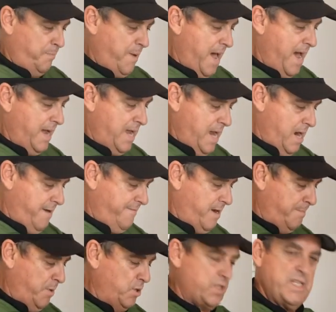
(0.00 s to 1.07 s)
the bag here. I've
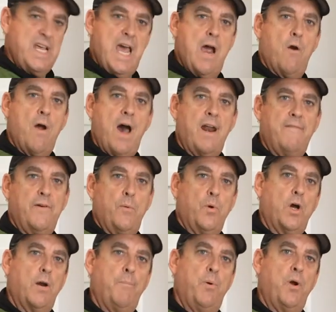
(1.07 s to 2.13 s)
got most of the air out of it.
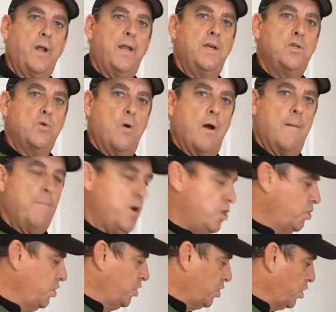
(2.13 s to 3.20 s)
We're going to put it into our
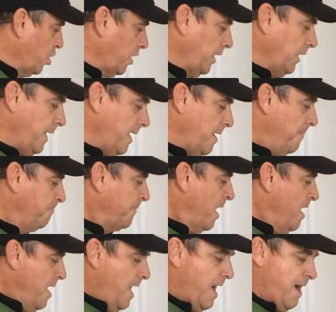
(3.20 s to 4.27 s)
immersion circulator.
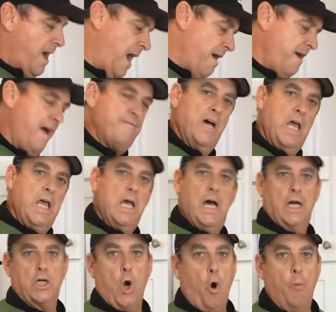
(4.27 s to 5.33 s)
Uh, I have a
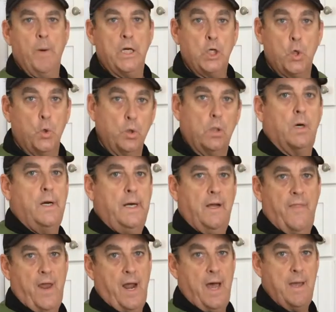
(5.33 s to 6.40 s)
uh, Coleman cooler
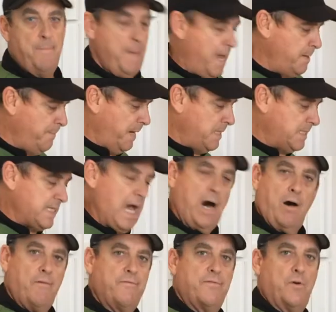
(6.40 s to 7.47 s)
here that I made
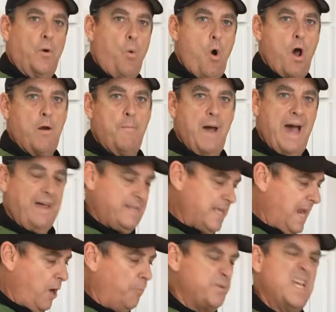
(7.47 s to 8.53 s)
myself for a water bath
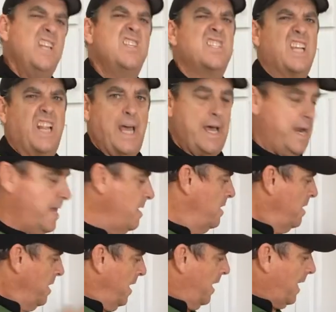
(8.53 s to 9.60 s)
that helps insulate it.
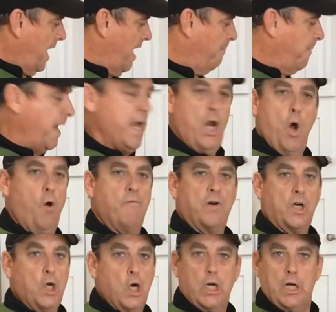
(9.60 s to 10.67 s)
And I have my
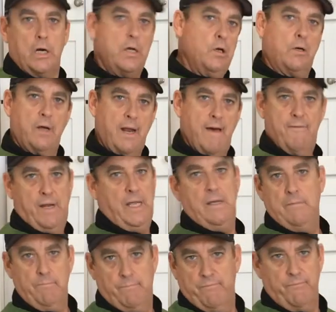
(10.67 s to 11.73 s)
Anova cooker. You could have any
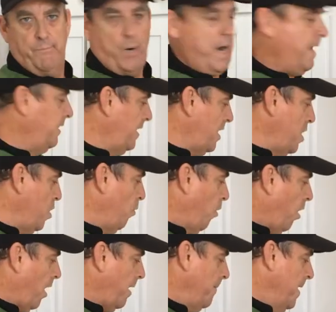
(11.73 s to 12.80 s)
brand that you
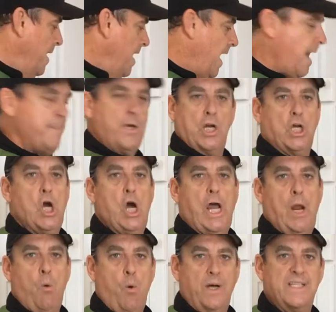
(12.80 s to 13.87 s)
want. And I'm going to cook
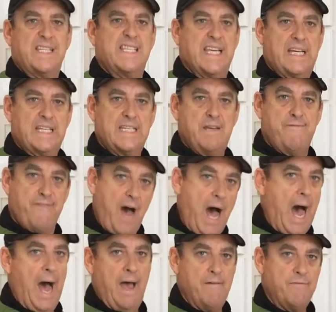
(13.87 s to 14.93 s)
it at
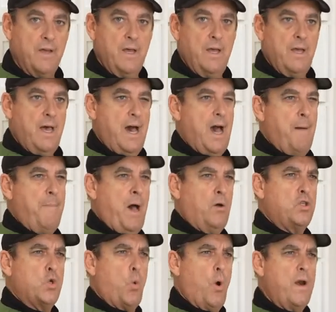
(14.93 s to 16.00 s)
165. Uh,
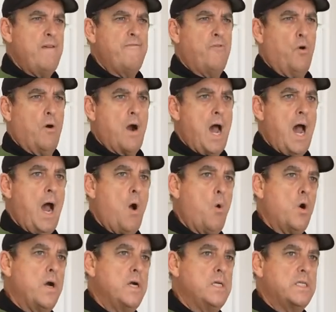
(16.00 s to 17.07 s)
about 24
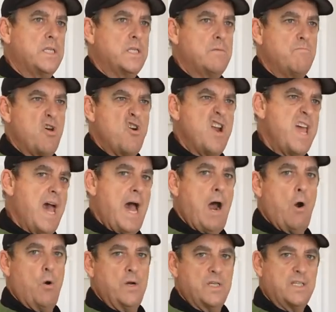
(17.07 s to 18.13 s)
hours, 30
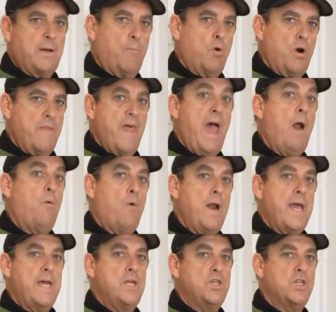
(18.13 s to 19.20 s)
hours, somewhere in that
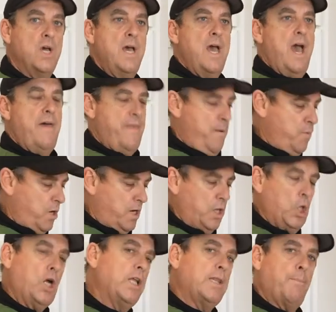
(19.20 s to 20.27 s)
range. And then we're going to
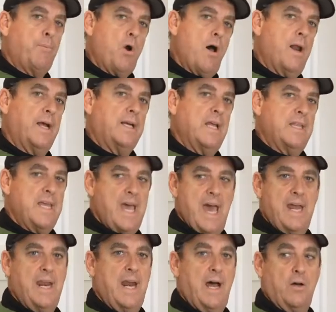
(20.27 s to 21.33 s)
look at the product at the
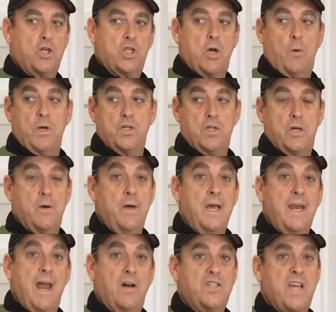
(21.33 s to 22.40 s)
end and I'll show it to you.
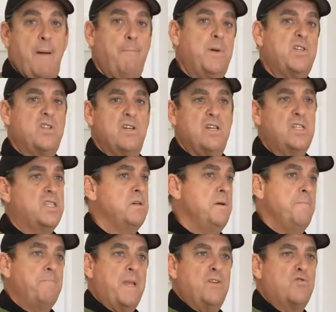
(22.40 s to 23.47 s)
Now, temperatures,
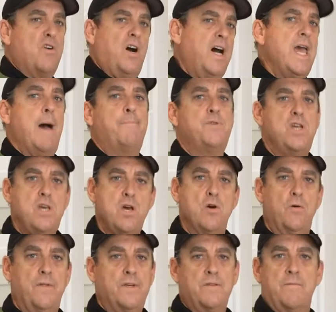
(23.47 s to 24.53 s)
it's really up to
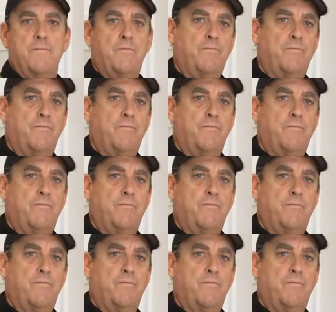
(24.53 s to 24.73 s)
you. There's